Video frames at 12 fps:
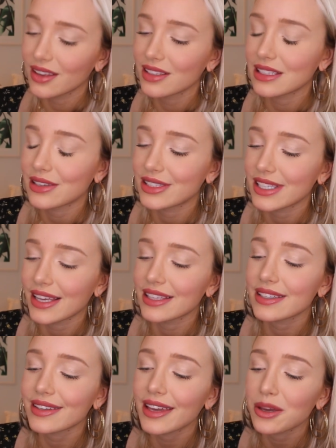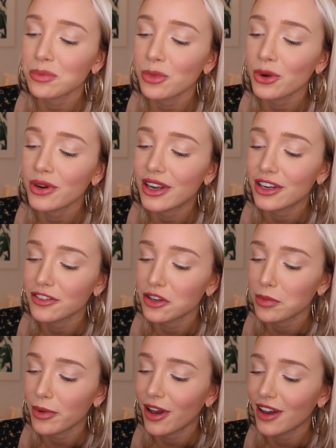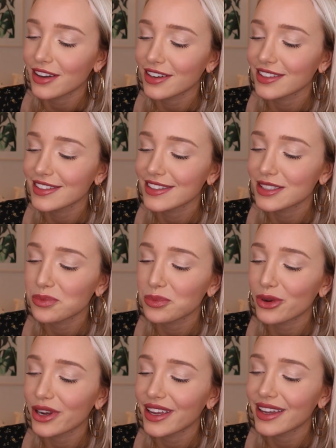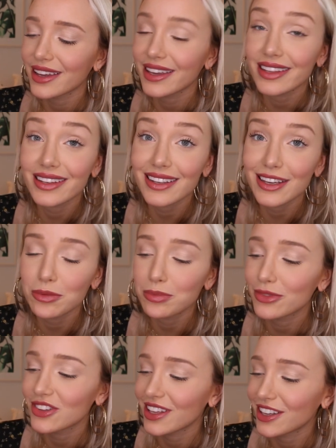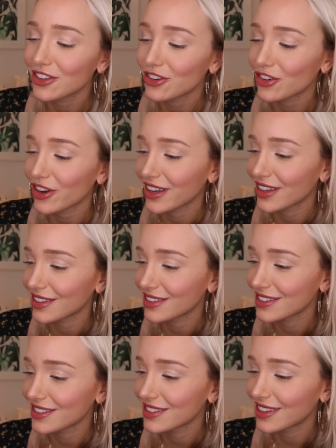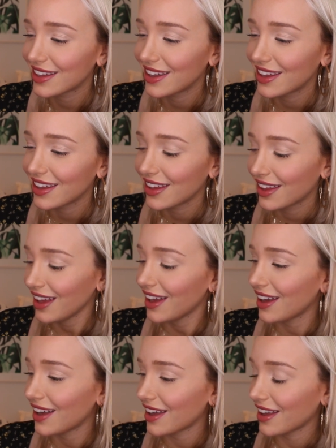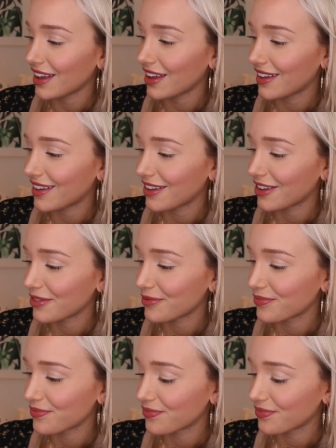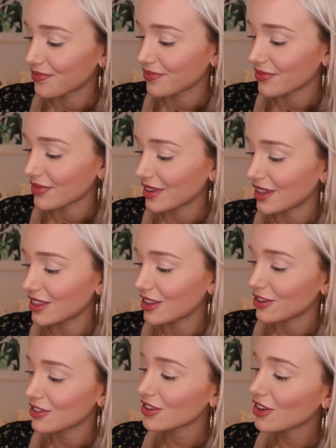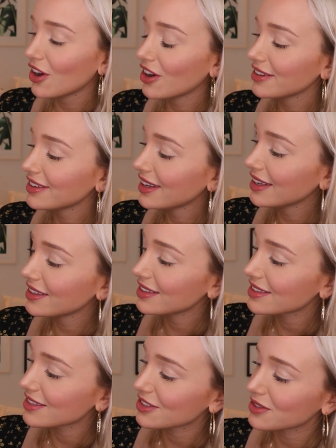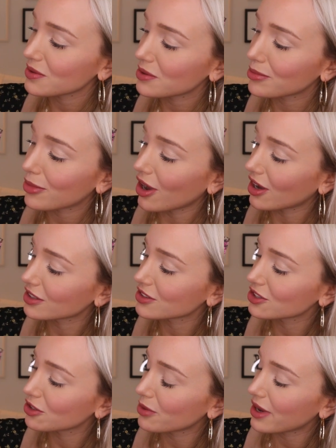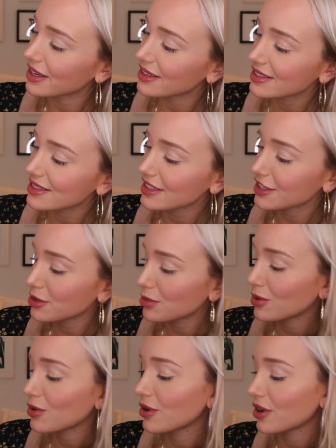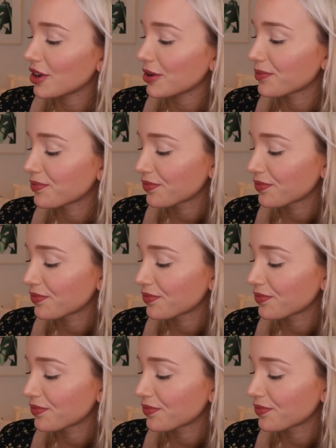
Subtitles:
So it says, get more out of your box, spring tips and tricks. And there's a contest, unbox your way to Singapore.